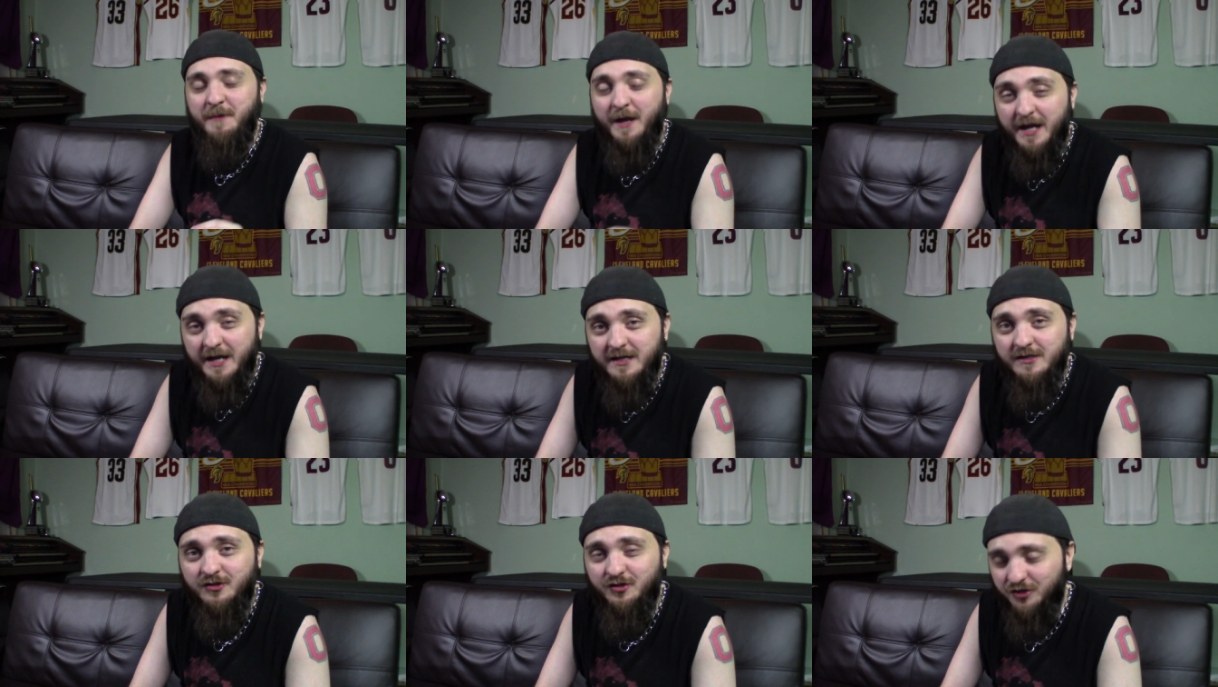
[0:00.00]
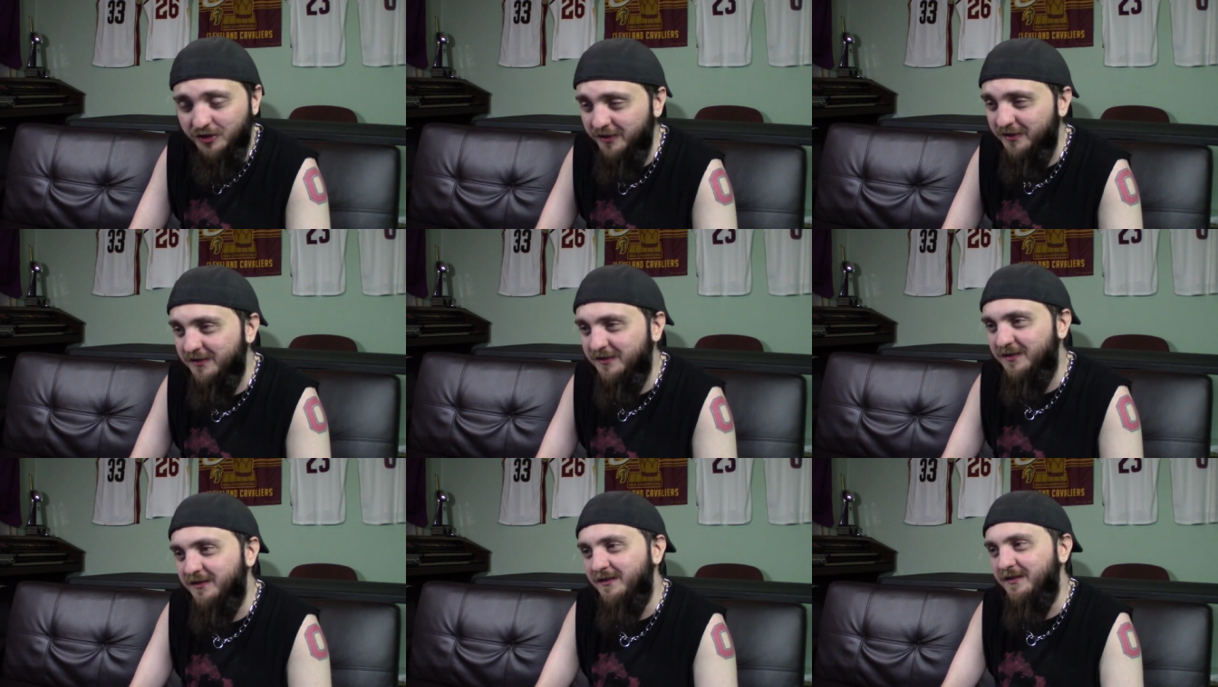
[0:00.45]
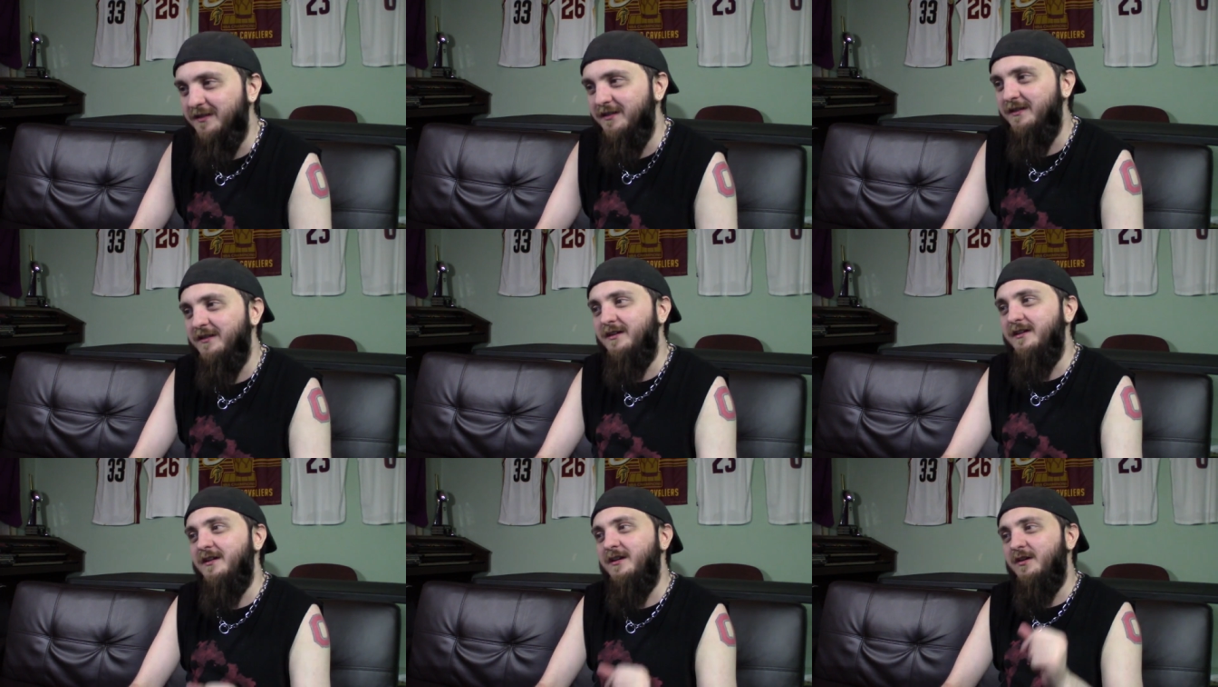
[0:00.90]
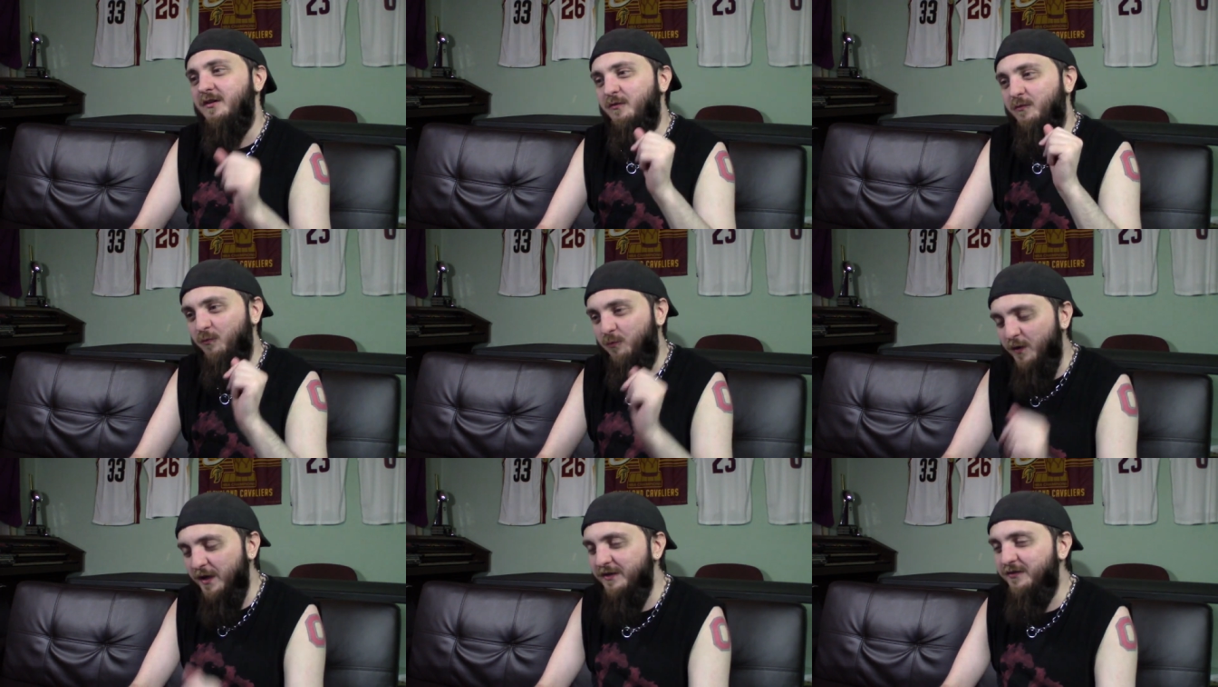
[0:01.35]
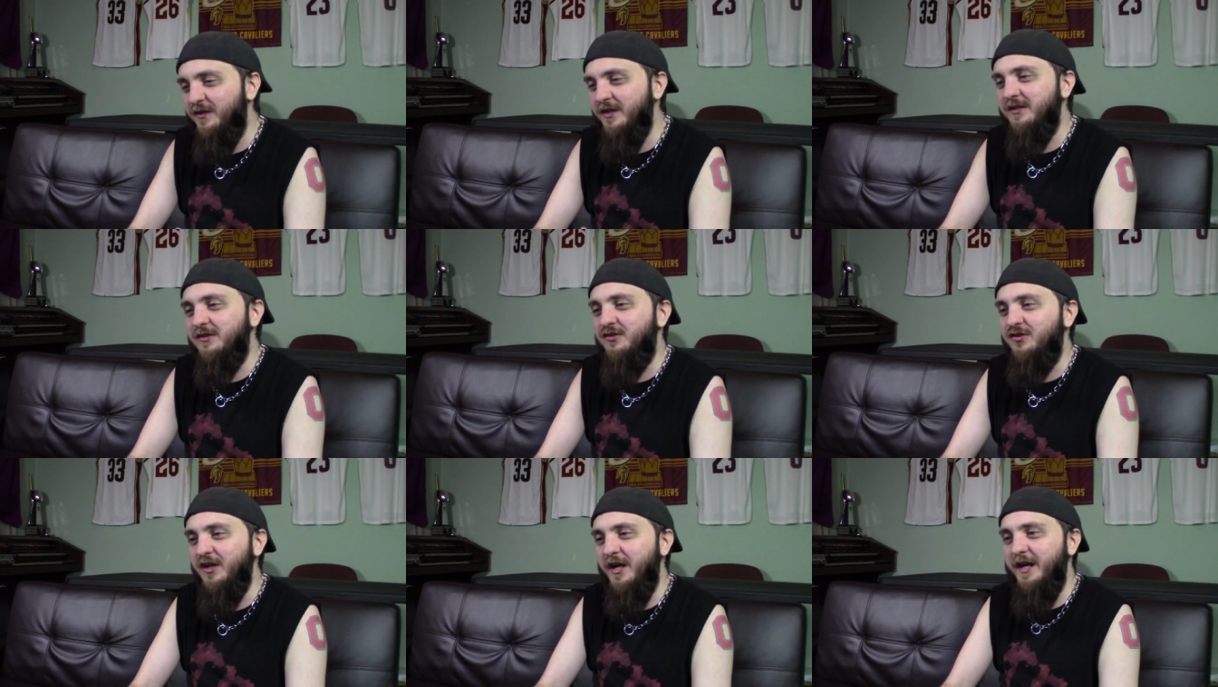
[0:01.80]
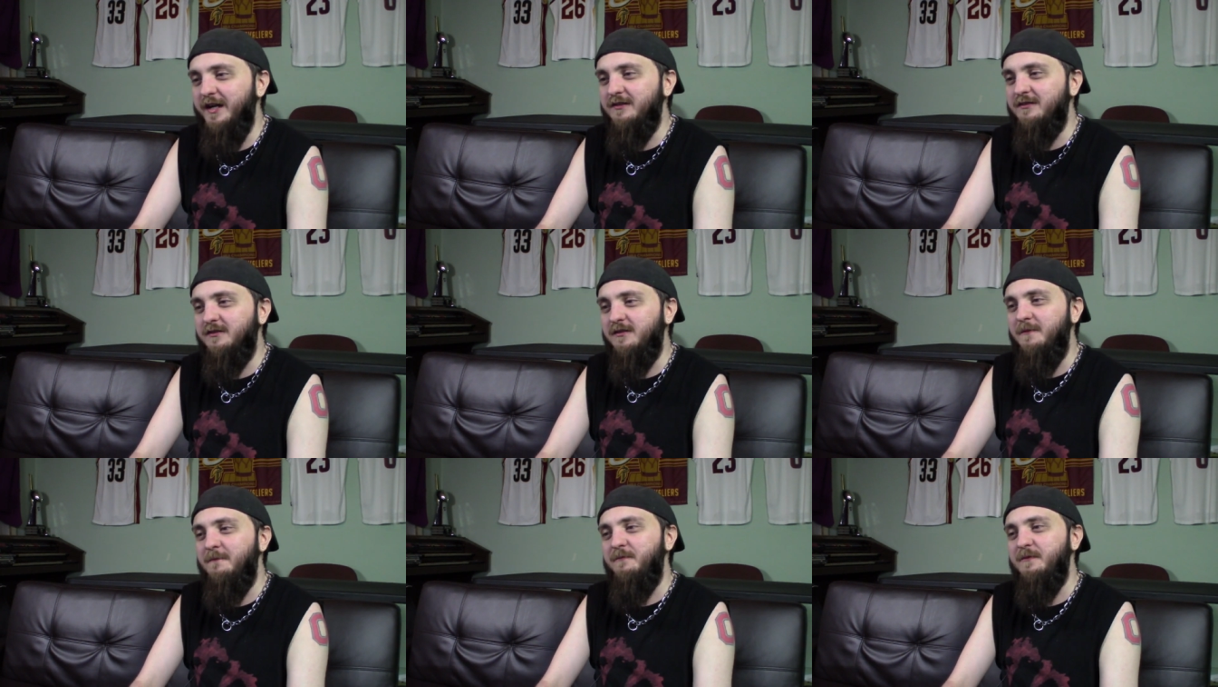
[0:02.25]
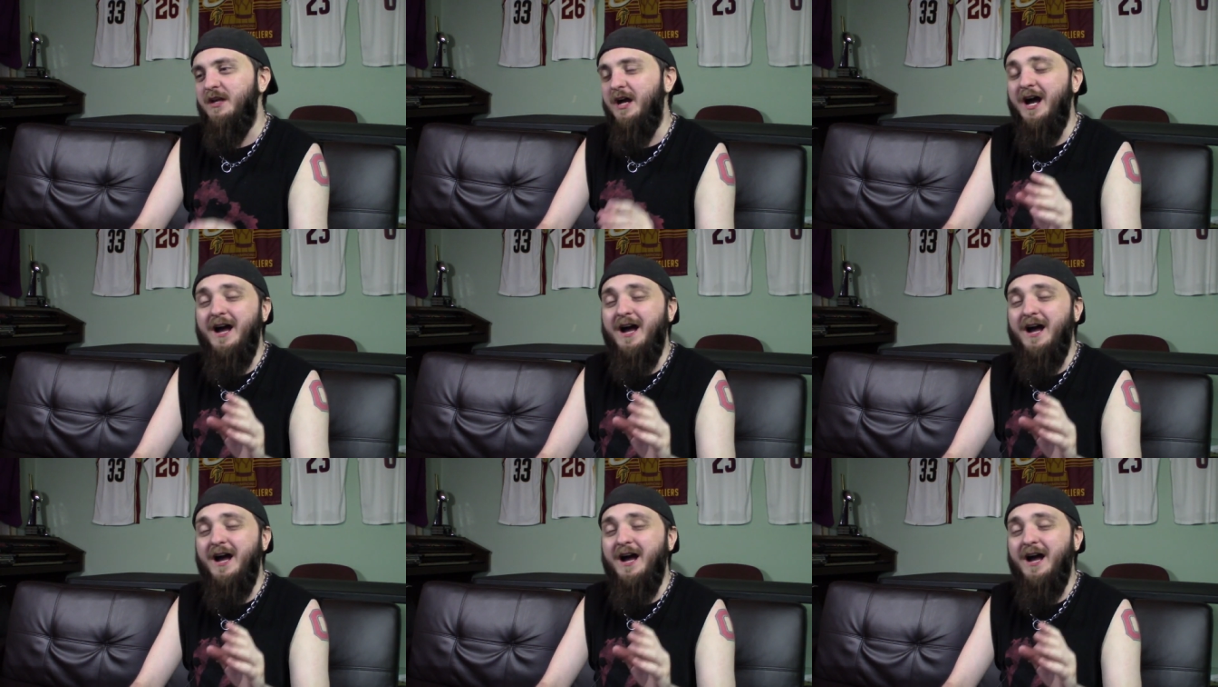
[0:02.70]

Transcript: patient with this channel.